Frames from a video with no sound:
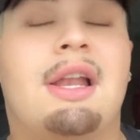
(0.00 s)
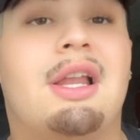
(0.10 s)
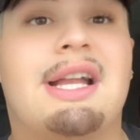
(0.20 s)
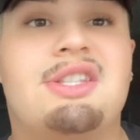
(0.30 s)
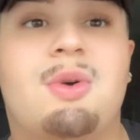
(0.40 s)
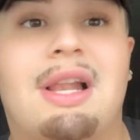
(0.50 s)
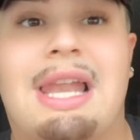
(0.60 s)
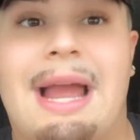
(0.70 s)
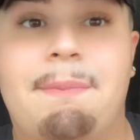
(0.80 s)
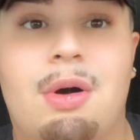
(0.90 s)
look into a
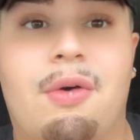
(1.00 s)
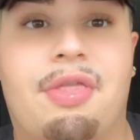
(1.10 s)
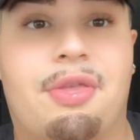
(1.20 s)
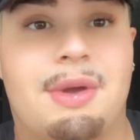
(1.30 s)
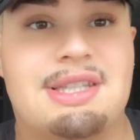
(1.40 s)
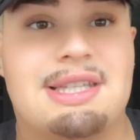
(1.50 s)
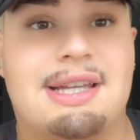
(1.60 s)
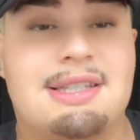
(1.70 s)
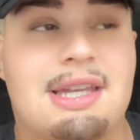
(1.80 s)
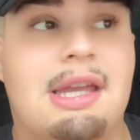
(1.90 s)
lipo
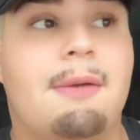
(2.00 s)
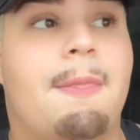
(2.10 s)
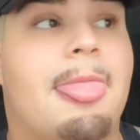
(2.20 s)
360.